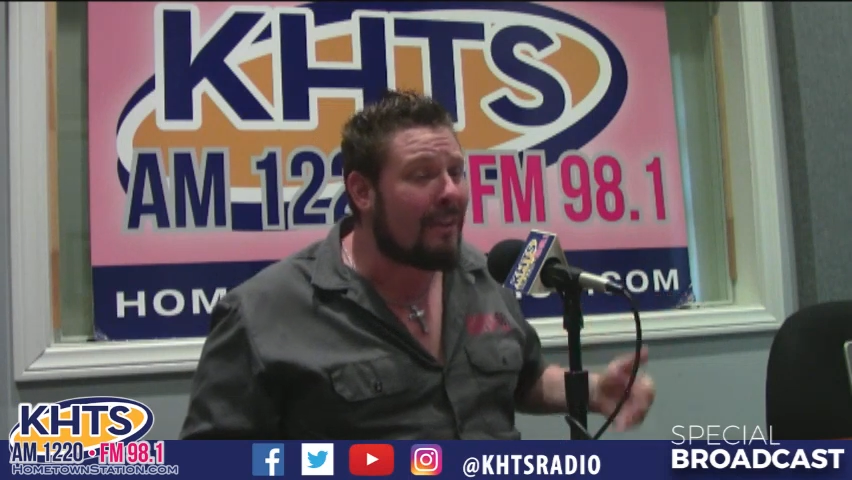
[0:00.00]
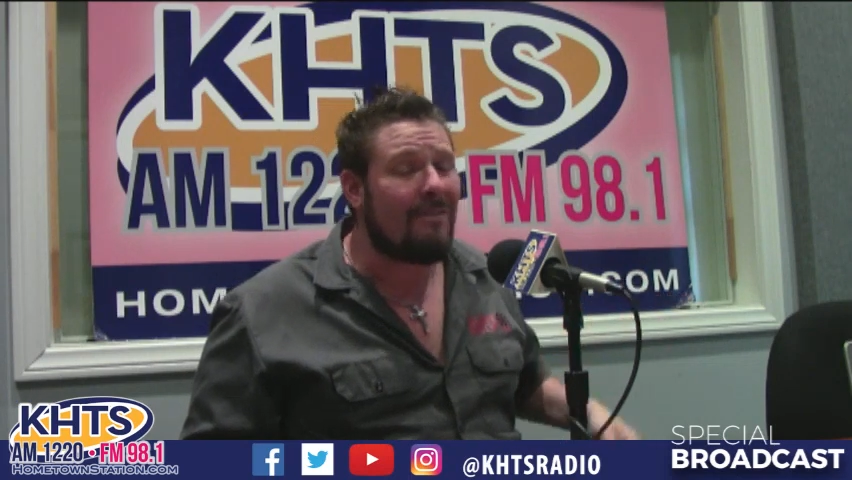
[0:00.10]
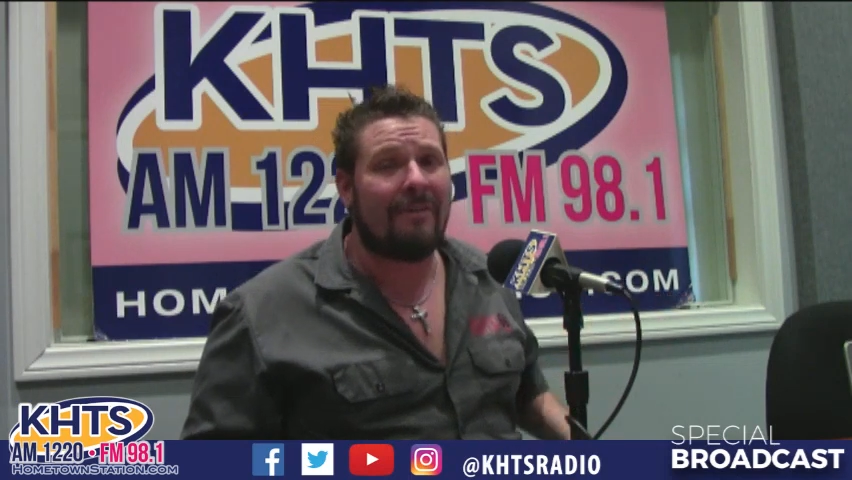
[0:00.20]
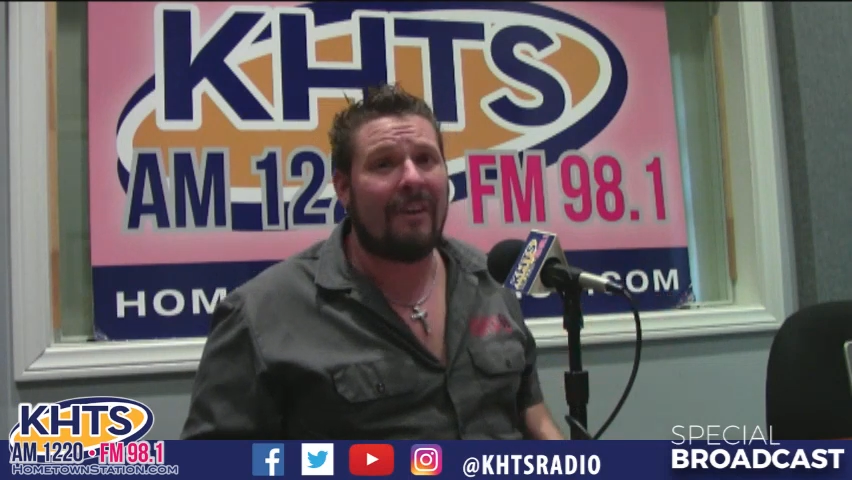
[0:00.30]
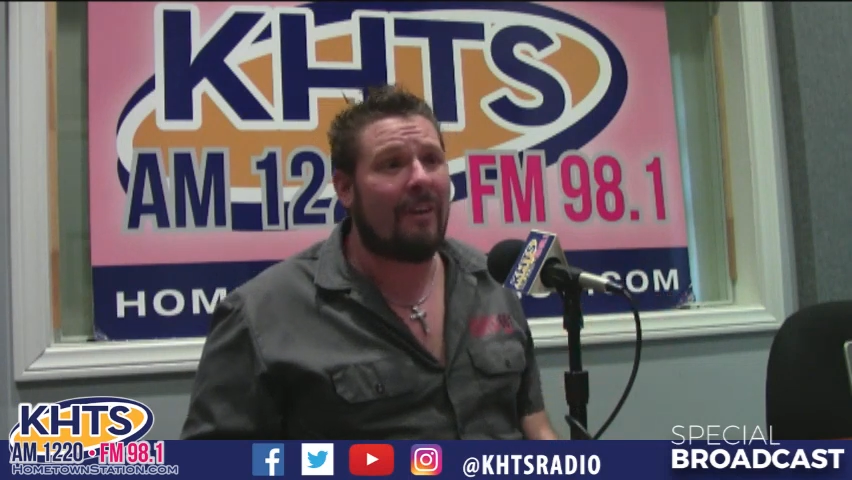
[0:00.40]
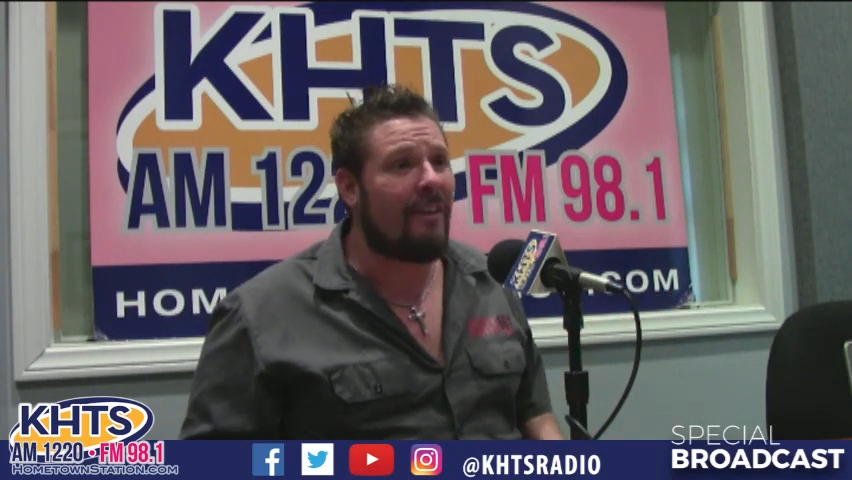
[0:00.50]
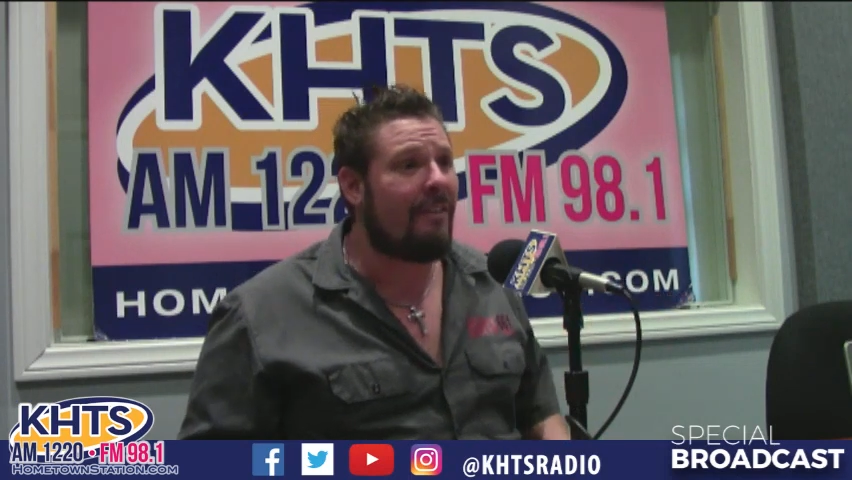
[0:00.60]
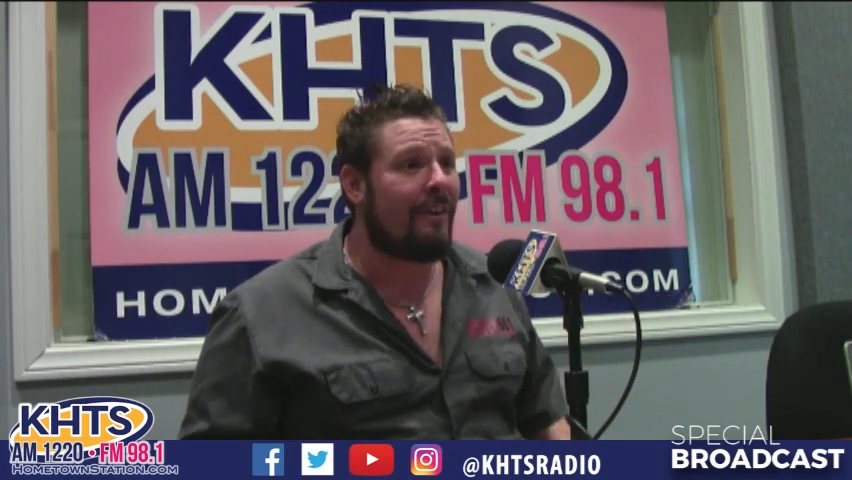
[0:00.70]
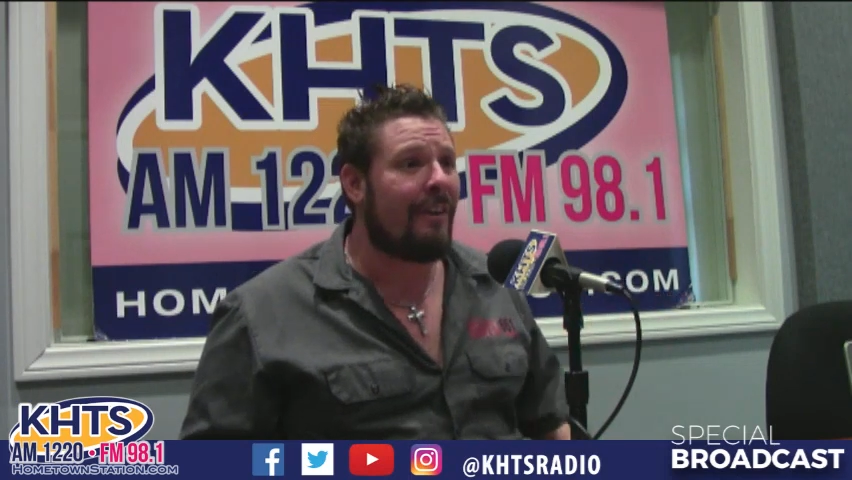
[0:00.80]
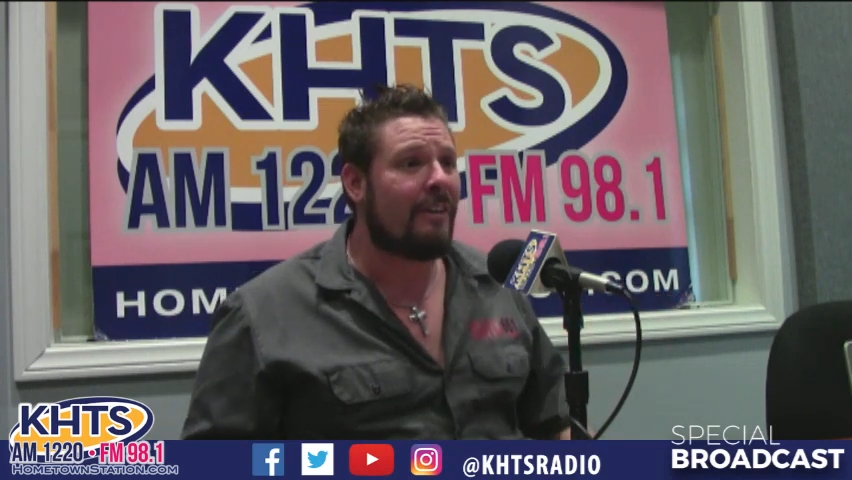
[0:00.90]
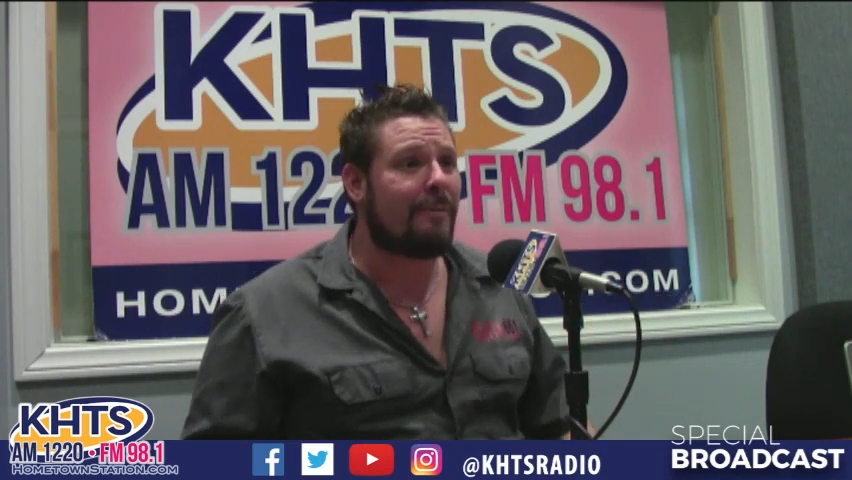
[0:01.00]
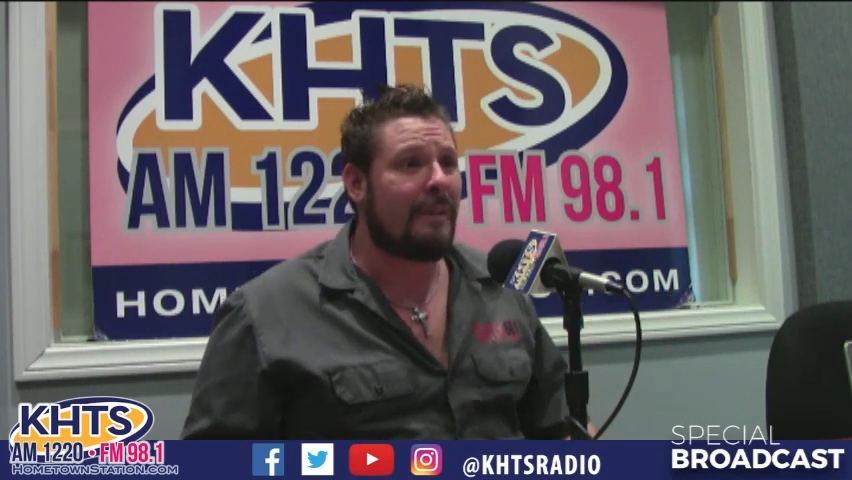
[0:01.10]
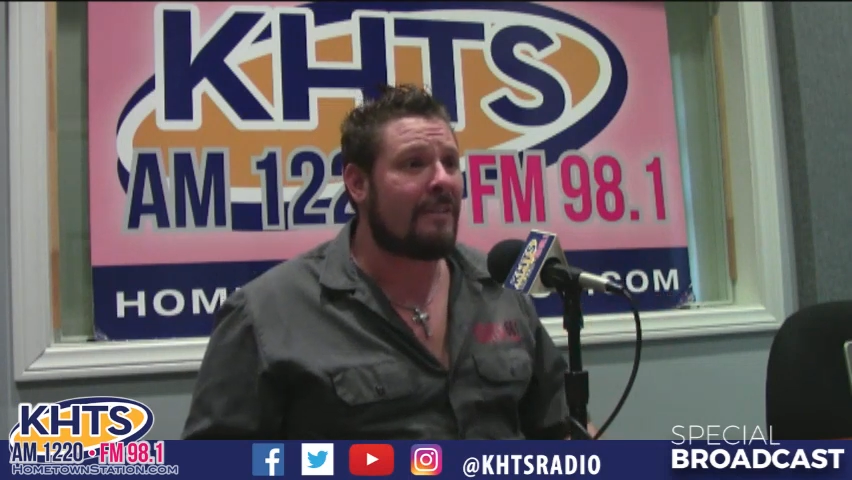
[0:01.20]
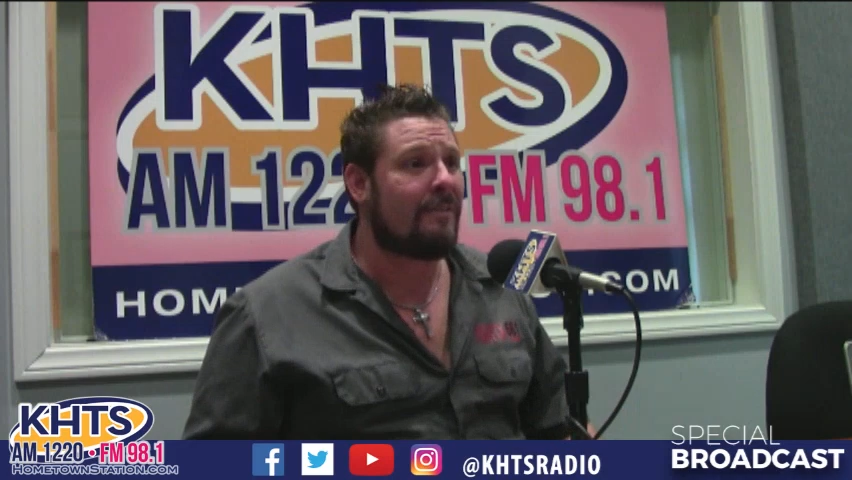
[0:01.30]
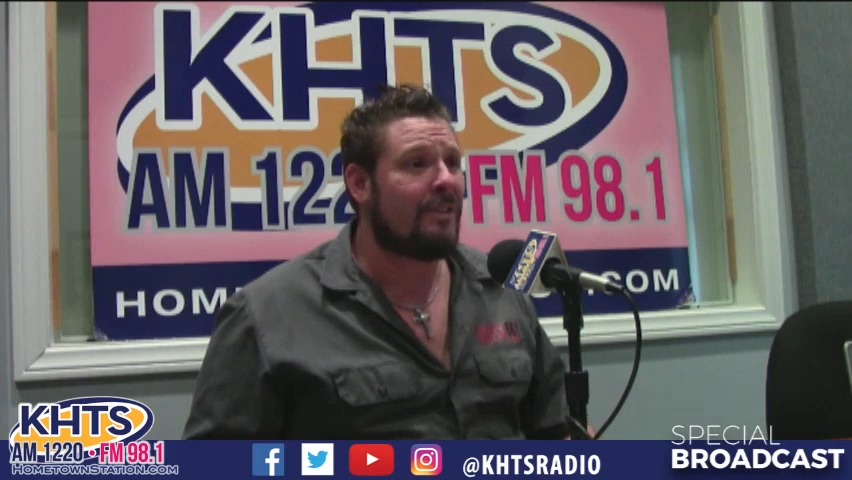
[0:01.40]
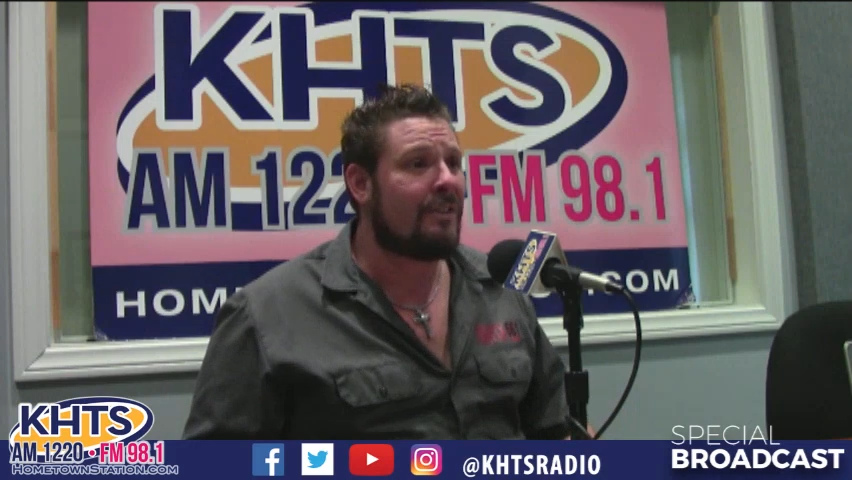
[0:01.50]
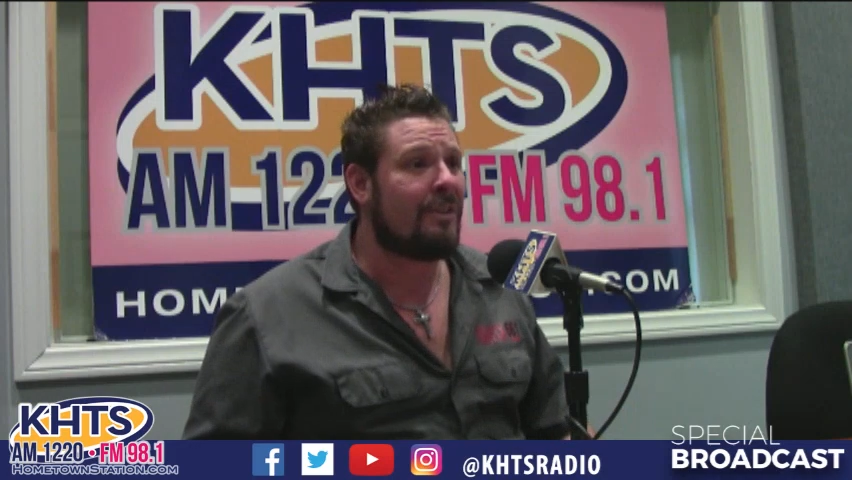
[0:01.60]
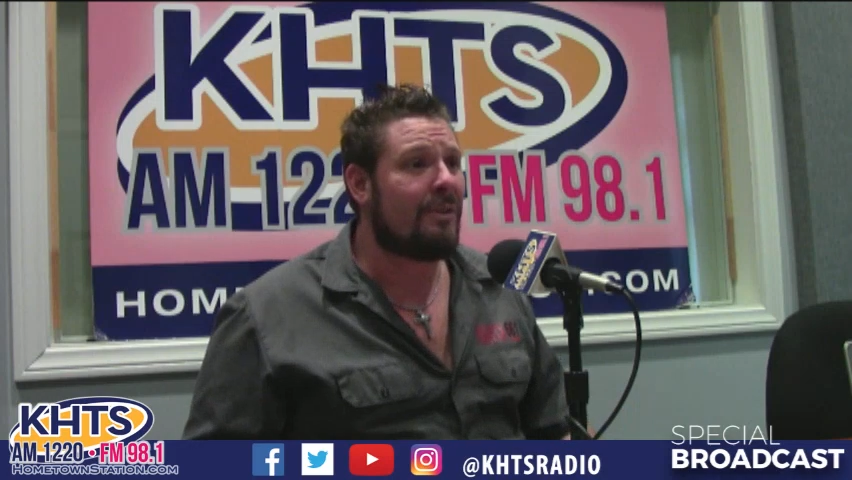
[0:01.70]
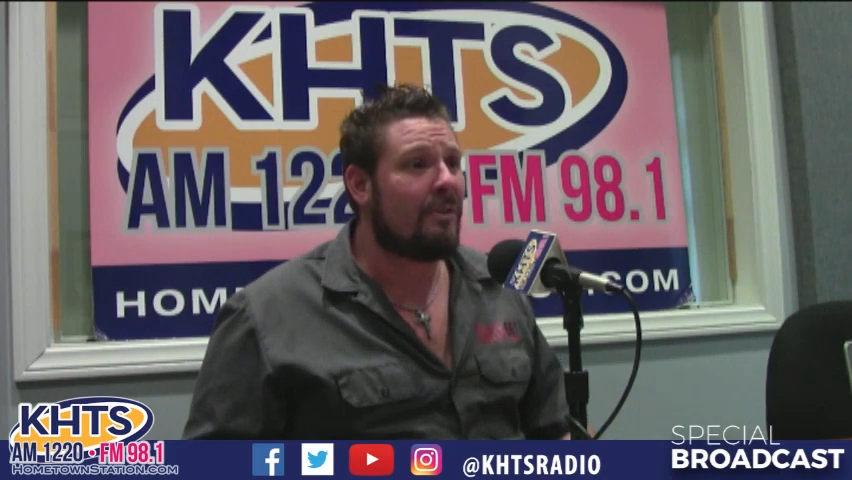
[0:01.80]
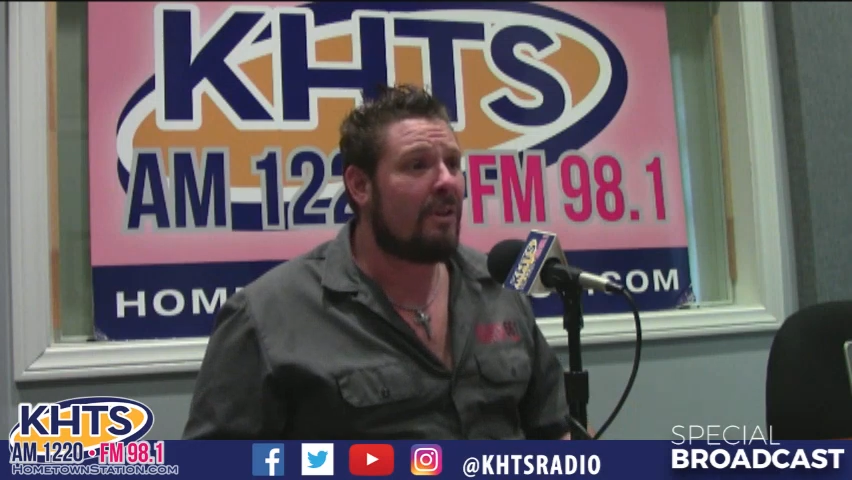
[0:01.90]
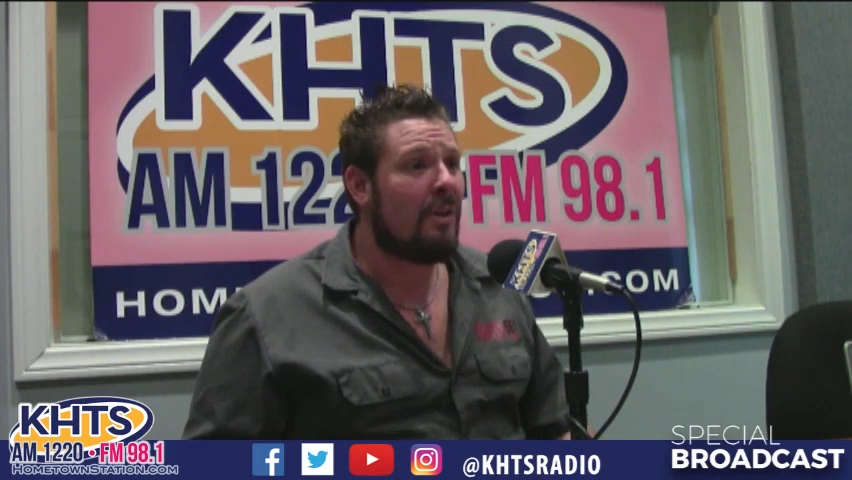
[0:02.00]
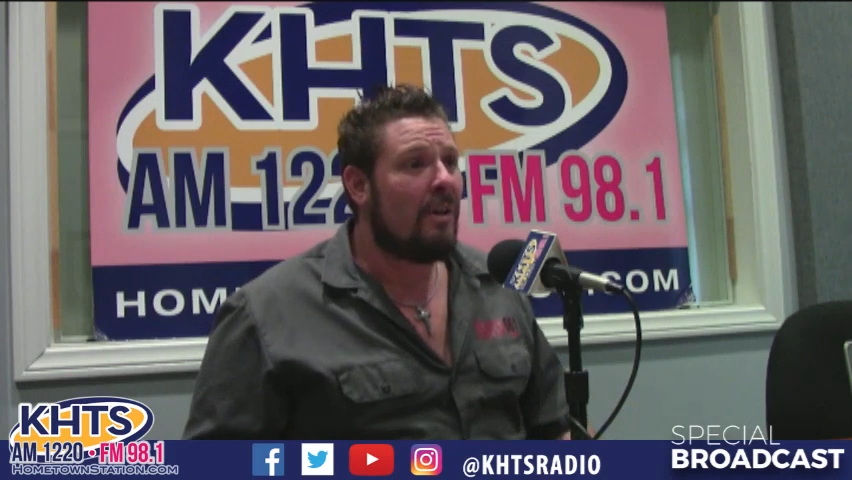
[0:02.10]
it's very, very expensive to do.